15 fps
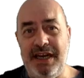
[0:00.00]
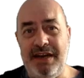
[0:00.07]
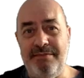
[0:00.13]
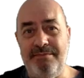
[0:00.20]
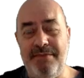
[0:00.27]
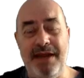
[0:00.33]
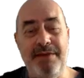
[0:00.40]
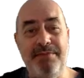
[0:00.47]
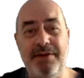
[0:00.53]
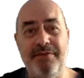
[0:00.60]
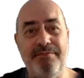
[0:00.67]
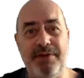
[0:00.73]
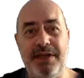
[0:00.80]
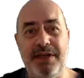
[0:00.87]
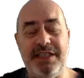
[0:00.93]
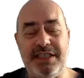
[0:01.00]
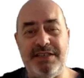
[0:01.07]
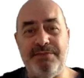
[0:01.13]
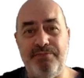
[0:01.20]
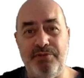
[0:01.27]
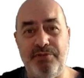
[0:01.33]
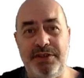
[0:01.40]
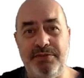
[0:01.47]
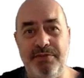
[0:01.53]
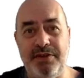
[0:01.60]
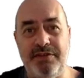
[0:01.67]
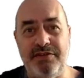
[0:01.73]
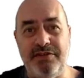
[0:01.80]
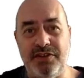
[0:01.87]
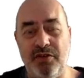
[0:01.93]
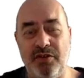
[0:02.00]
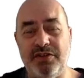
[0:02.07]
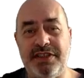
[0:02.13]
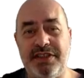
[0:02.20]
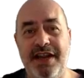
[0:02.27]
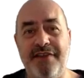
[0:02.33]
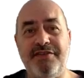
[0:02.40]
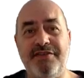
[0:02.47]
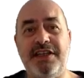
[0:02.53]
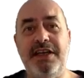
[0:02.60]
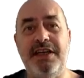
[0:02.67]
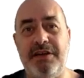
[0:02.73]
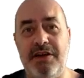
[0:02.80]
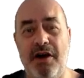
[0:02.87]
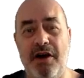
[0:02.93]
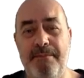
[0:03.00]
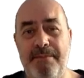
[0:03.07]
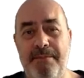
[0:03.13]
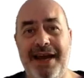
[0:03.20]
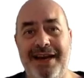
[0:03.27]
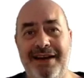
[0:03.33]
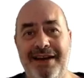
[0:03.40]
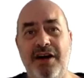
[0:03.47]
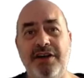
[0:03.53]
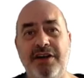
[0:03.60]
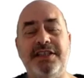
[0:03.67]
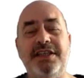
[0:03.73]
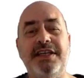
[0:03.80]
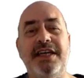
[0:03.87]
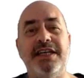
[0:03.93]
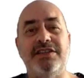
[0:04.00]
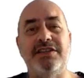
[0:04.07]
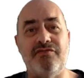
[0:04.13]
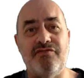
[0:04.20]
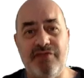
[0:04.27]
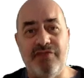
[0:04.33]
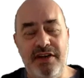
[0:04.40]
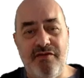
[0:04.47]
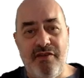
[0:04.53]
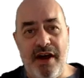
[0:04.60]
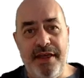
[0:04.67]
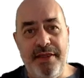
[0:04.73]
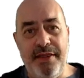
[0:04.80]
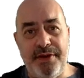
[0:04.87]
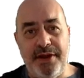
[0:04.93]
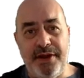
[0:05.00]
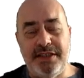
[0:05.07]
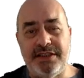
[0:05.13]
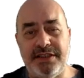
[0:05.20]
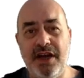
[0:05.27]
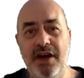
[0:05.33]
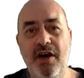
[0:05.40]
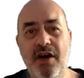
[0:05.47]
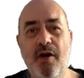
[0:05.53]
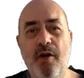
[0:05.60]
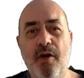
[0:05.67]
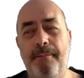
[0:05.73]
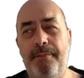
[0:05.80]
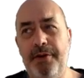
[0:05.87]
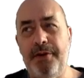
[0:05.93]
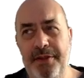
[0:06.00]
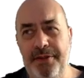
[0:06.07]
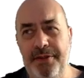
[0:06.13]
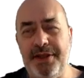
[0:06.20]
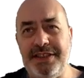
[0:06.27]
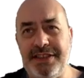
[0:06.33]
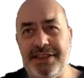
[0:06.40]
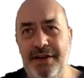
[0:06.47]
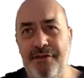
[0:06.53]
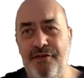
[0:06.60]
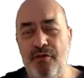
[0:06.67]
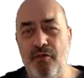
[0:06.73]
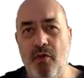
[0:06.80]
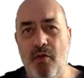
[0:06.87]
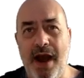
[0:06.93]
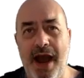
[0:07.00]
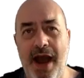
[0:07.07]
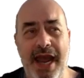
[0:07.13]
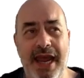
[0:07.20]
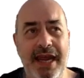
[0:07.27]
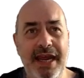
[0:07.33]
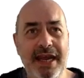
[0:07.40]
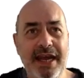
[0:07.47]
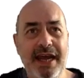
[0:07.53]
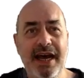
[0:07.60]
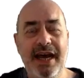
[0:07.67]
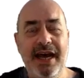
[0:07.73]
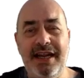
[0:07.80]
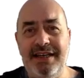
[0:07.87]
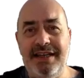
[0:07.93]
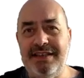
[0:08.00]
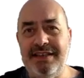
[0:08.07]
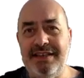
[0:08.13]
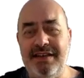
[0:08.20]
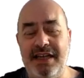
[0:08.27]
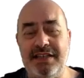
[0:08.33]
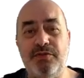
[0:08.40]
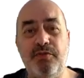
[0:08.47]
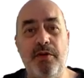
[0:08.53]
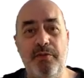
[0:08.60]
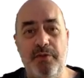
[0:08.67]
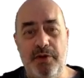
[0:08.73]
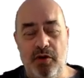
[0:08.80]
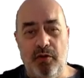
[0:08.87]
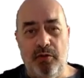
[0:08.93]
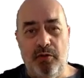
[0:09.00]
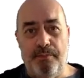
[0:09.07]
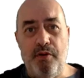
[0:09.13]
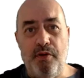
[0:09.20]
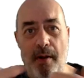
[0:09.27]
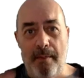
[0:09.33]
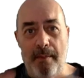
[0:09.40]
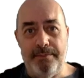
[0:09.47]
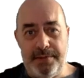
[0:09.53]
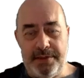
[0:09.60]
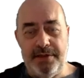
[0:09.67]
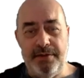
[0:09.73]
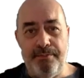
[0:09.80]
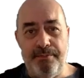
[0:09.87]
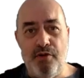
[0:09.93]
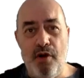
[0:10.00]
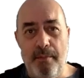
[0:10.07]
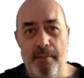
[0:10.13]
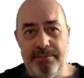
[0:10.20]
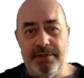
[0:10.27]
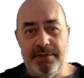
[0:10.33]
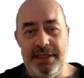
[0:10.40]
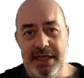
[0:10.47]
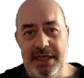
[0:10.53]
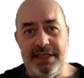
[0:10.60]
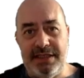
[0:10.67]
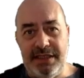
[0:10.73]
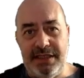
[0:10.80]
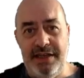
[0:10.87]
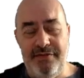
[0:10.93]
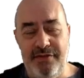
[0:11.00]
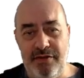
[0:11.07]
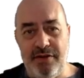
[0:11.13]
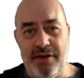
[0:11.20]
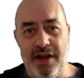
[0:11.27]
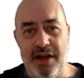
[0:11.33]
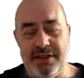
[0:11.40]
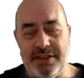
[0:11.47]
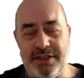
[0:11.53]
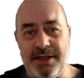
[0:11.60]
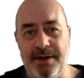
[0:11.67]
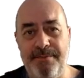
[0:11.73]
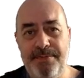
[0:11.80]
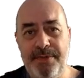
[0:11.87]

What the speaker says: and maybe have been disappointed with the results and have to keep going back and asking it to rewrite things or putting things a different way. And that's what we call prompts. You're prompting it to give you an answer.